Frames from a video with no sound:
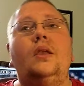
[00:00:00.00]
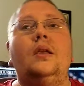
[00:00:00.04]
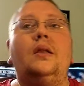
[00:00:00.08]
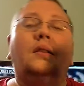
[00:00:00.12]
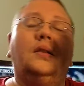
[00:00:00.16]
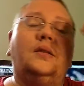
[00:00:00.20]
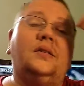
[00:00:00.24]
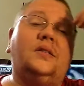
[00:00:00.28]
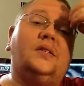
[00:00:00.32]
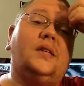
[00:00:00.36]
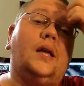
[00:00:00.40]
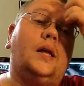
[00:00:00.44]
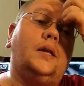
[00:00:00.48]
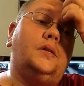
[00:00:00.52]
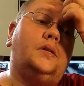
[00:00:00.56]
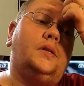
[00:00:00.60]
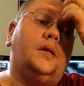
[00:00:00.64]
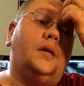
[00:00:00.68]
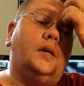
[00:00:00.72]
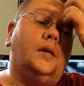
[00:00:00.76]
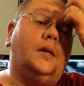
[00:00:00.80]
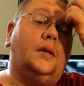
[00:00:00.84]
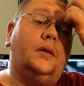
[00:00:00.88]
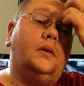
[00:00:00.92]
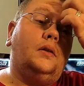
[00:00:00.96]
The
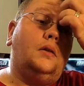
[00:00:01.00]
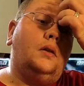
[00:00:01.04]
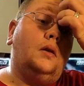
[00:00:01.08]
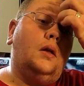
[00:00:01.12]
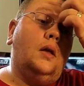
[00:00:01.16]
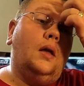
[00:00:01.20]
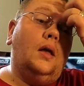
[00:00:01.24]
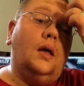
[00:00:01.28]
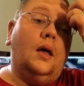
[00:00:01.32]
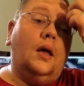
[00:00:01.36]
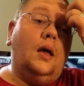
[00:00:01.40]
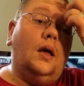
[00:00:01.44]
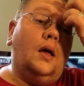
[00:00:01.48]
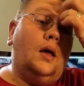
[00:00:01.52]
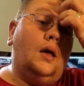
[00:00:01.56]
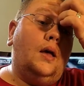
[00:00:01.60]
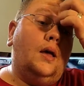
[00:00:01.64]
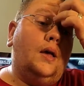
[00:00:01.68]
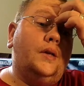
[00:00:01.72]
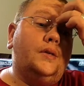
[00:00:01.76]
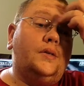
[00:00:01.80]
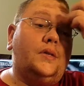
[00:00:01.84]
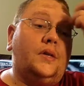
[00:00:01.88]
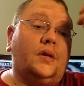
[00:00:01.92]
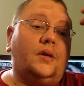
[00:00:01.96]
Senton
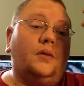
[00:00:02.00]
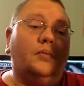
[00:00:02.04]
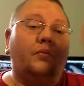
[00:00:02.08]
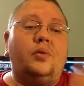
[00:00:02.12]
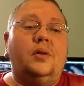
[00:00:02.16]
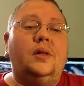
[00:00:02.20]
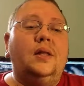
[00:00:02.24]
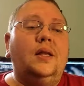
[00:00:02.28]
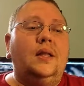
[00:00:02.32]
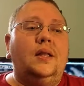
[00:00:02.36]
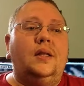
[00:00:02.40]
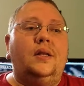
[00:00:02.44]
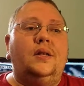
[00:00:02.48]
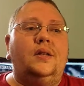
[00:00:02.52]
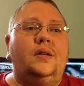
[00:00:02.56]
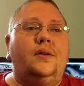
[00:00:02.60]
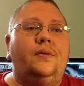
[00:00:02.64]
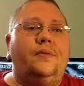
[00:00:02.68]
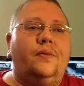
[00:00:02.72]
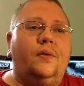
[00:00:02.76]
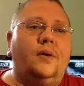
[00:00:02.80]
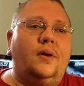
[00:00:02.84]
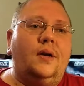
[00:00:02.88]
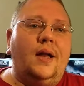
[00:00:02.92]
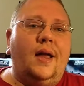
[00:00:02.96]
is a completely
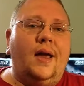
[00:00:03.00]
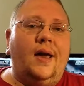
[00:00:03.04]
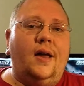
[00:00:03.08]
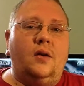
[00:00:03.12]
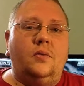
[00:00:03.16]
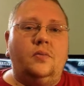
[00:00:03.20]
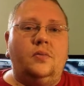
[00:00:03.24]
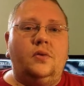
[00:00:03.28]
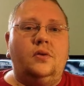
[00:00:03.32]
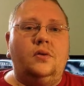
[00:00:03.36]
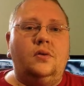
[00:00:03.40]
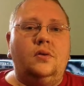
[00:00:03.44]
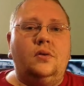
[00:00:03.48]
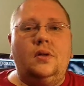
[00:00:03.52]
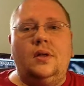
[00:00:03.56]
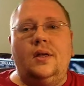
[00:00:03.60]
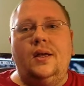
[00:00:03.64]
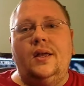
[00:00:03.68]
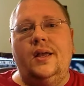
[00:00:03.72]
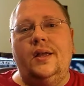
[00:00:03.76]
different animal.